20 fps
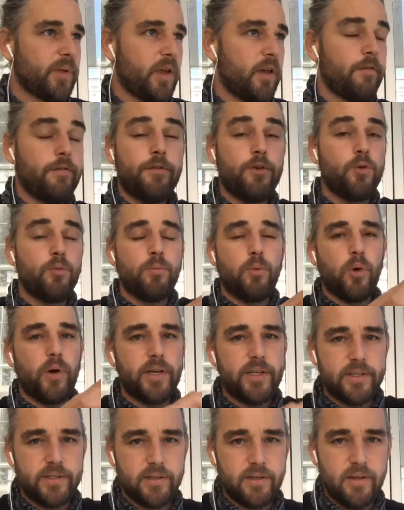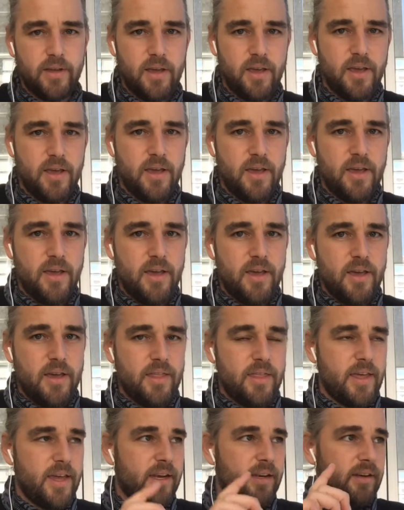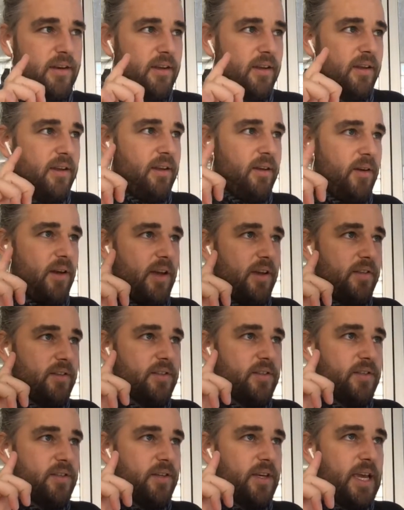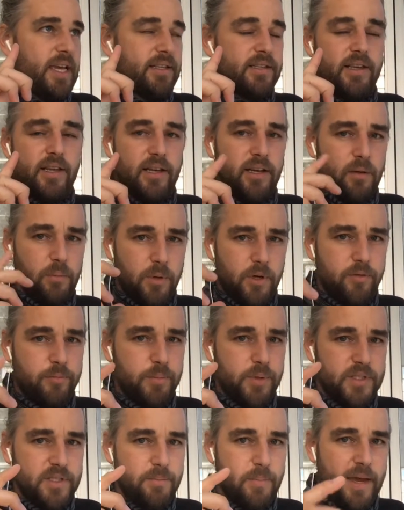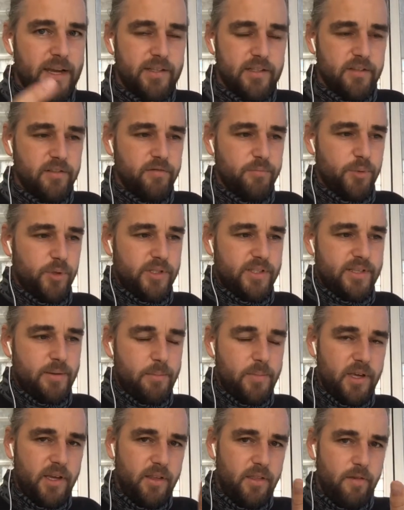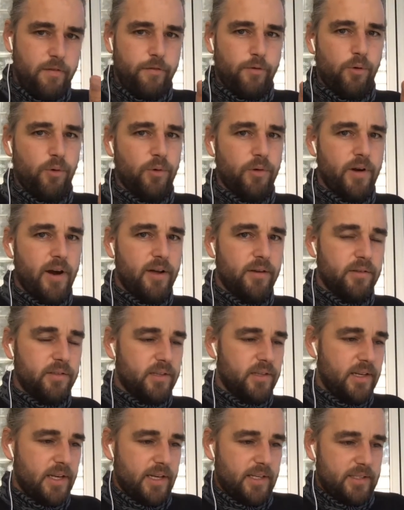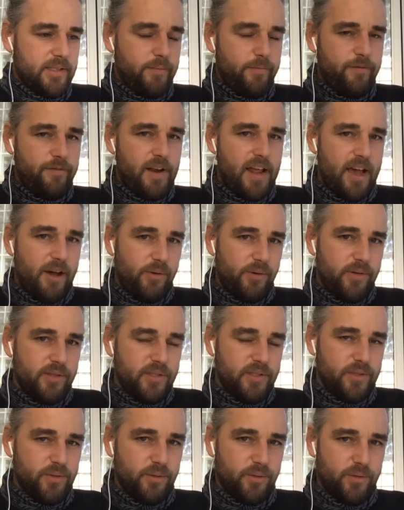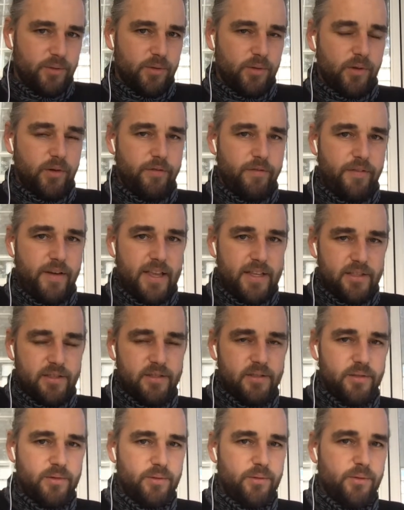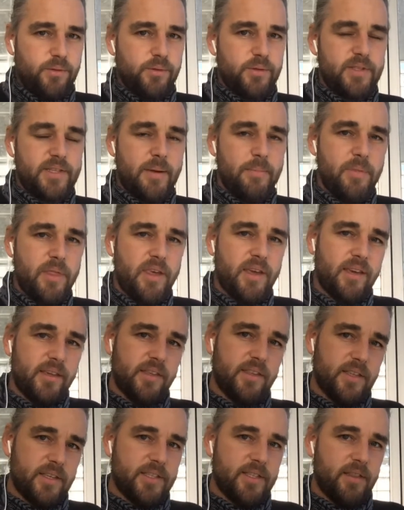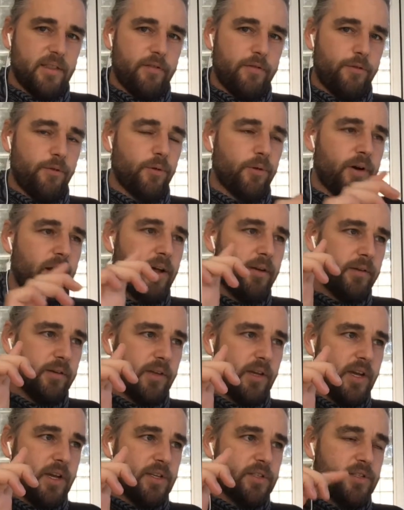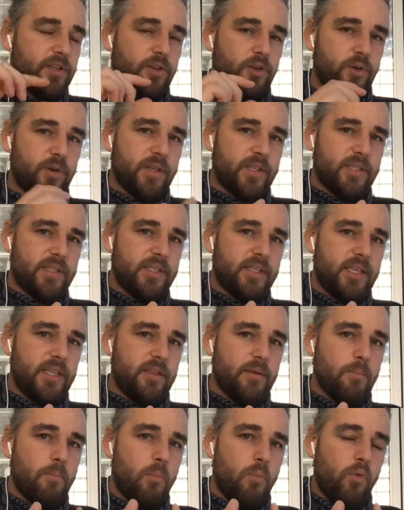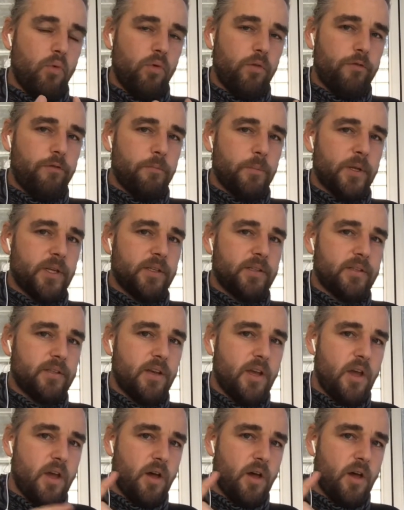a viewpoint. Then to get a little bit of perspective, put something in the foreground, like some flowers or a fence or something that's in the foreground, so you can see the movement